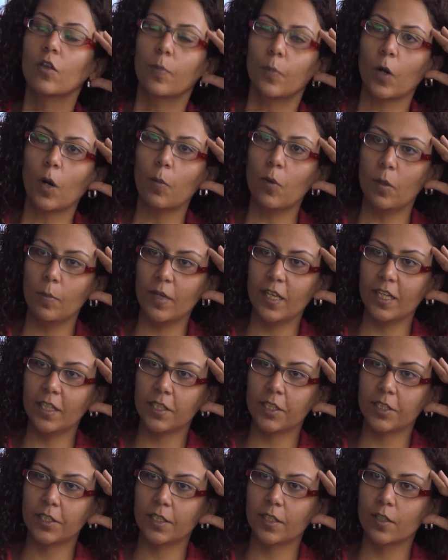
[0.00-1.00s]
The problem
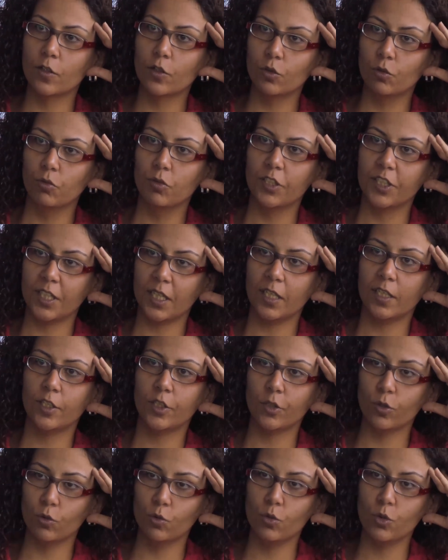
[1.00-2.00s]
is the two-state
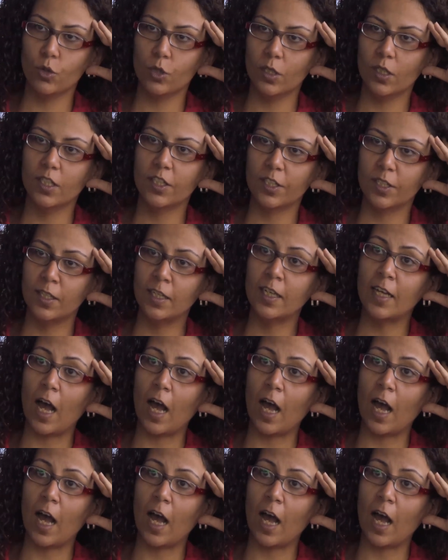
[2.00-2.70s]
solution is an